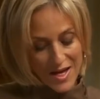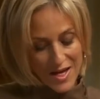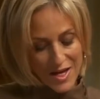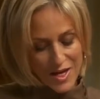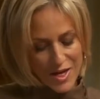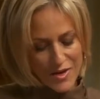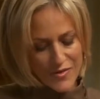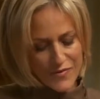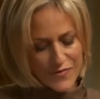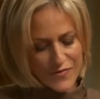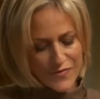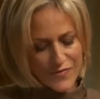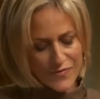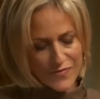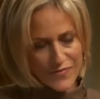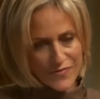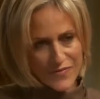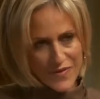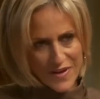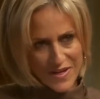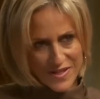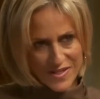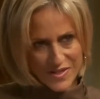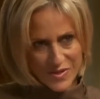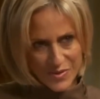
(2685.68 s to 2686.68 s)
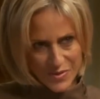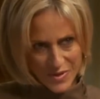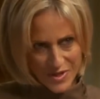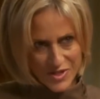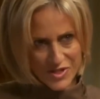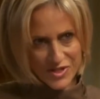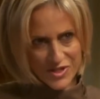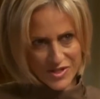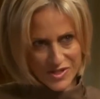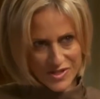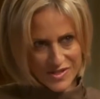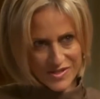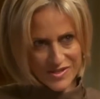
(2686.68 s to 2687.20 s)
You've faced
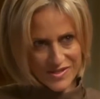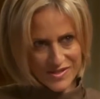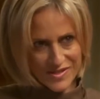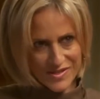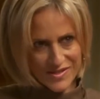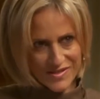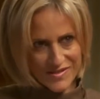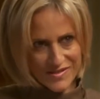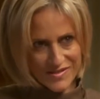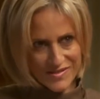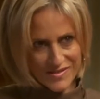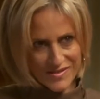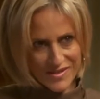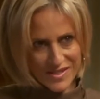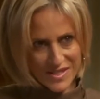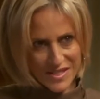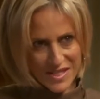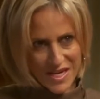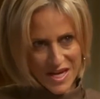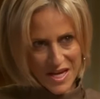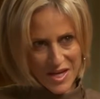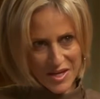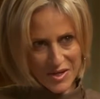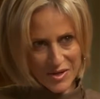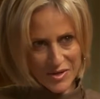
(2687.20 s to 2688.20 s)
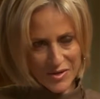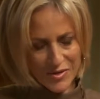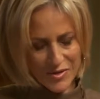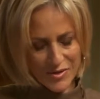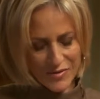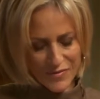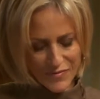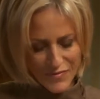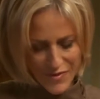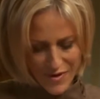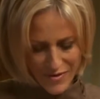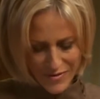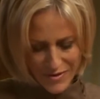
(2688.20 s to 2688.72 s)
questions today on a
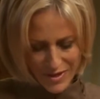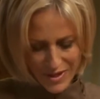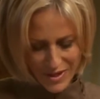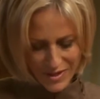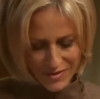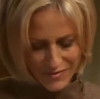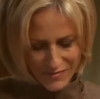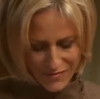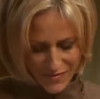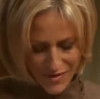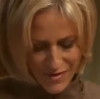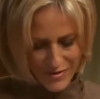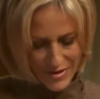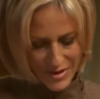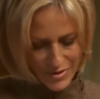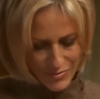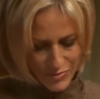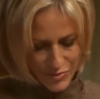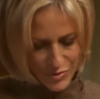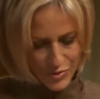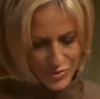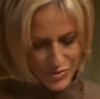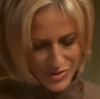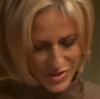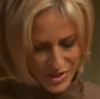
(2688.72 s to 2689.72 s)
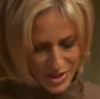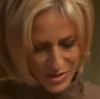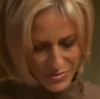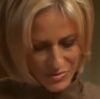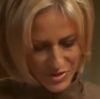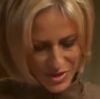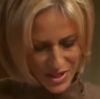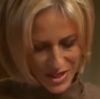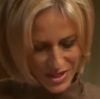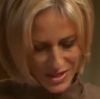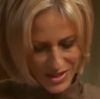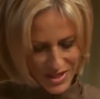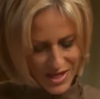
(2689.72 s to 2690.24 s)
very, very raw
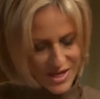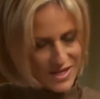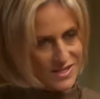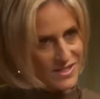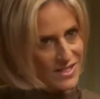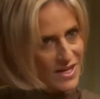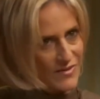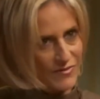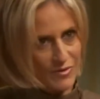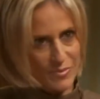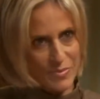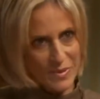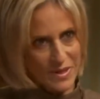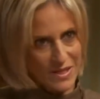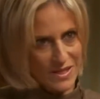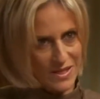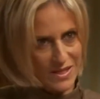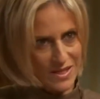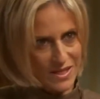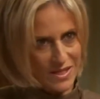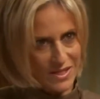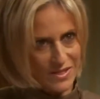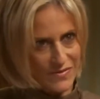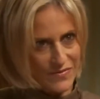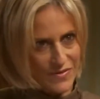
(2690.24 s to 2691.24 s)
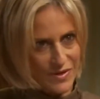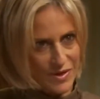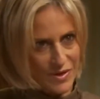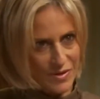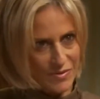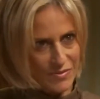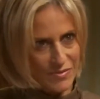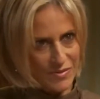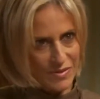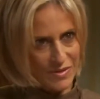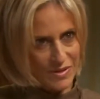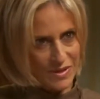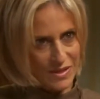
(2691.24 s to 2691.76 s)
subject. There has never been an interview
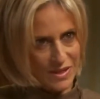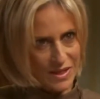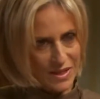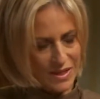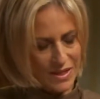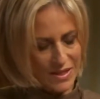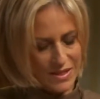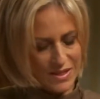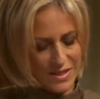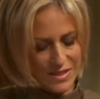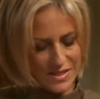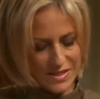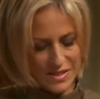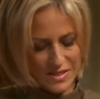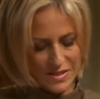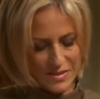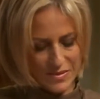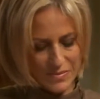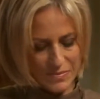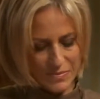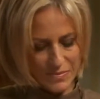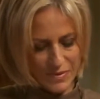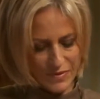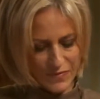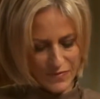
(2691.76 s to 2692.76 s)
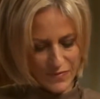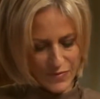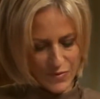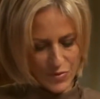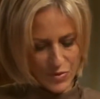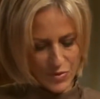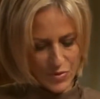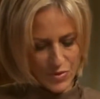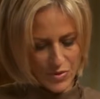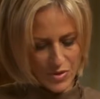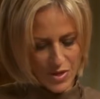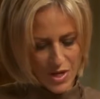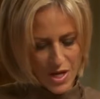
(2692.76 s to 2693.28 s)
like this
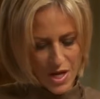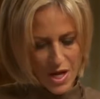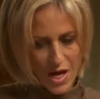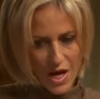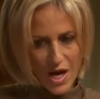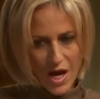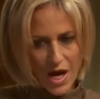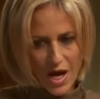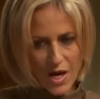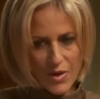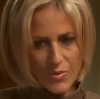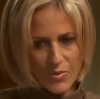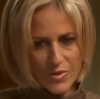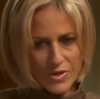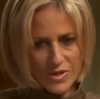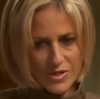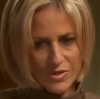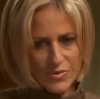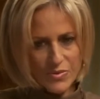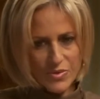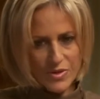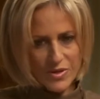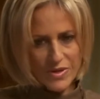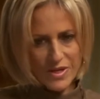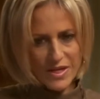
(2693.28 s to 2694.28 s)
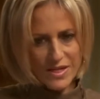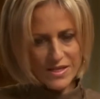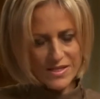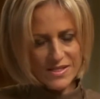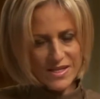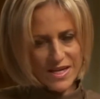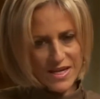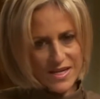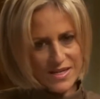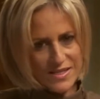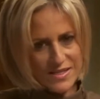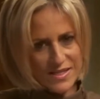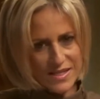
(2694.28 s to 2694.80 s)
before. I wonder what that
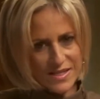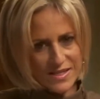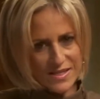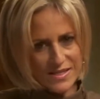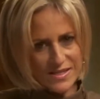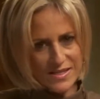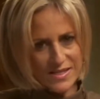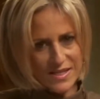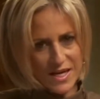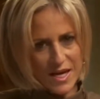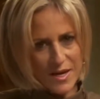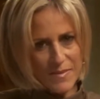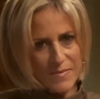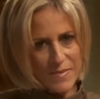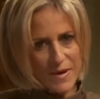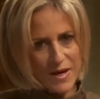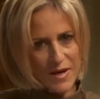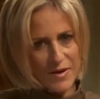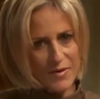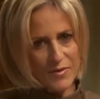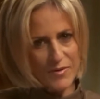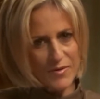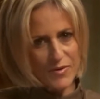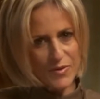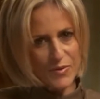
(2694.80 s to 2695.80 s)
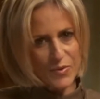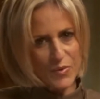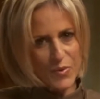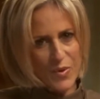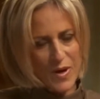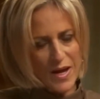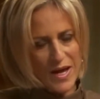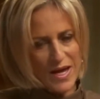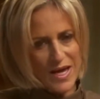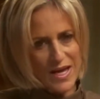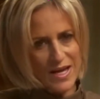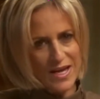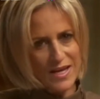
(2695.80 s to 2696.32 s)
tells us about the
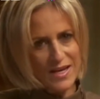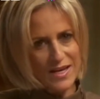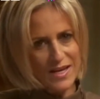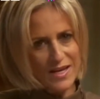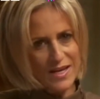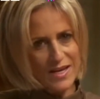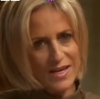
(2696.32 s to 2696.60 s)
way